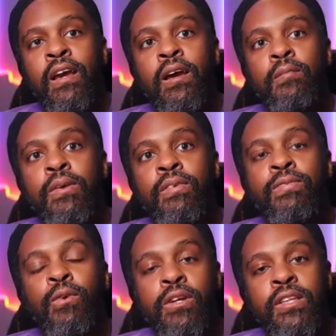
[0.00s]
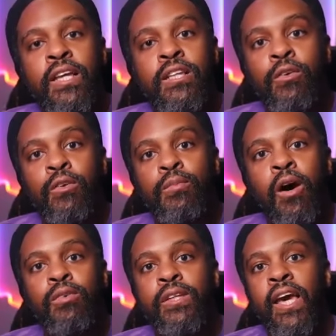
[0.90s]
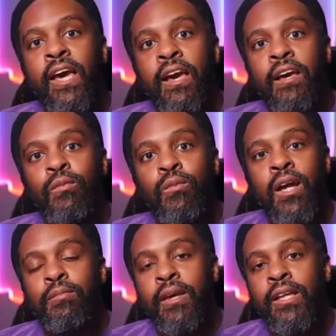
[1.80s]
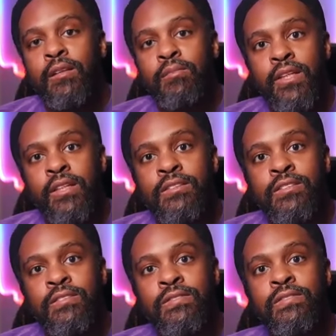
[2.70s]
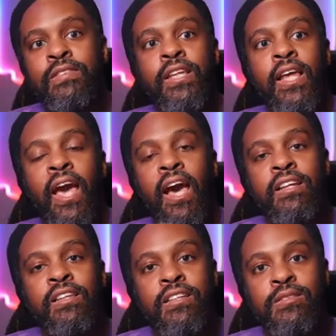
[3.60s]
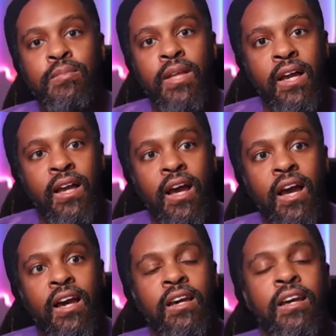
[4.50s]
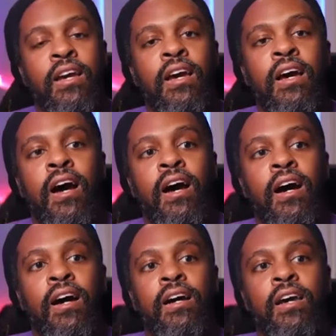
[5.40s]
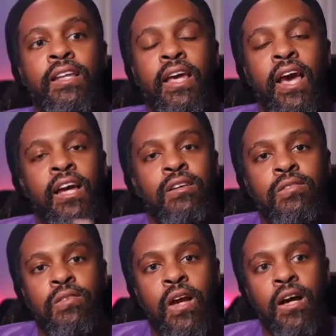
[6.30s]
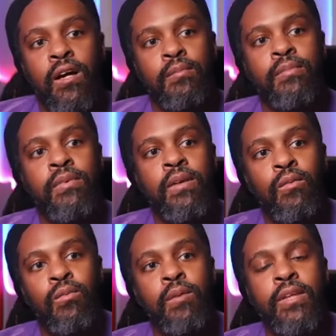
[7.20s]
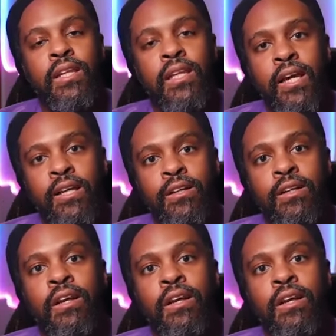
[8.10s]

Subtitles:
Before that, the group only had white male admins, and they added this black guy, and they added a woman later,